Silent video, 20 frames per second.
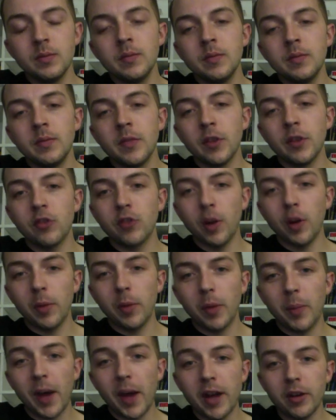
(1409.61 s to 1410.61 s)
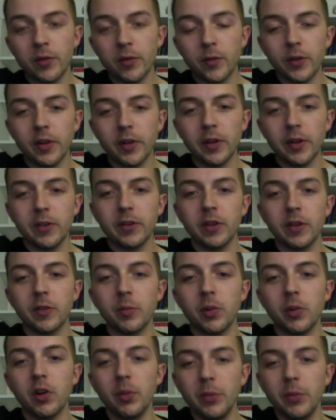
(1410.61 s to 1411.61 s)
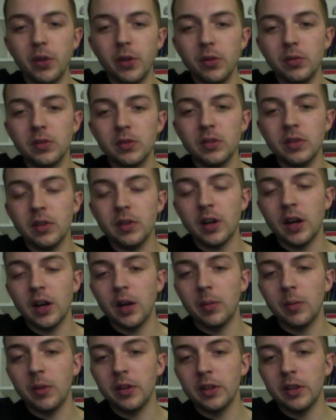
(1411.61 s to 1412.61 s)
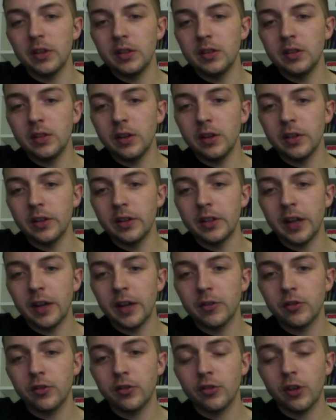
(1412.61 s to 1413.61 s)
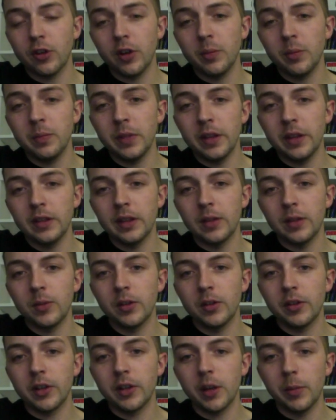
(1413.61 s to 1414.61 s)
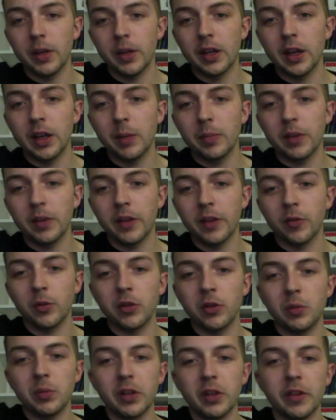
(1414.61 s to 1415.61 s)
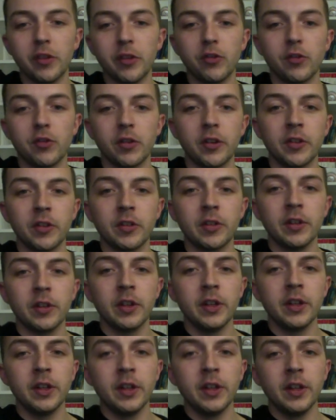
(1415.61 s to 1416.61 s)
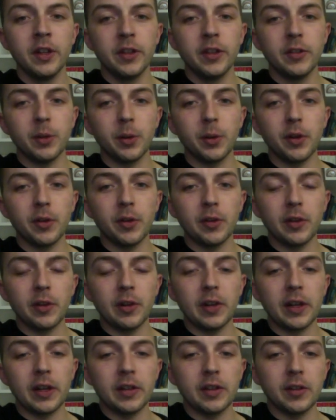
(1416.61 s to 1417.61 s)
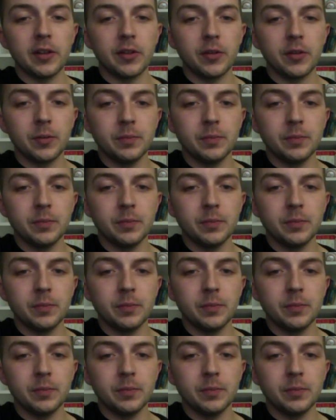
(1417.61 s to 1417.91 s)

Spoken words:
The strumming pattern for this is palm mute on the down strum, and then when you're coming up, that's when you play the strings. So it goes a little like this.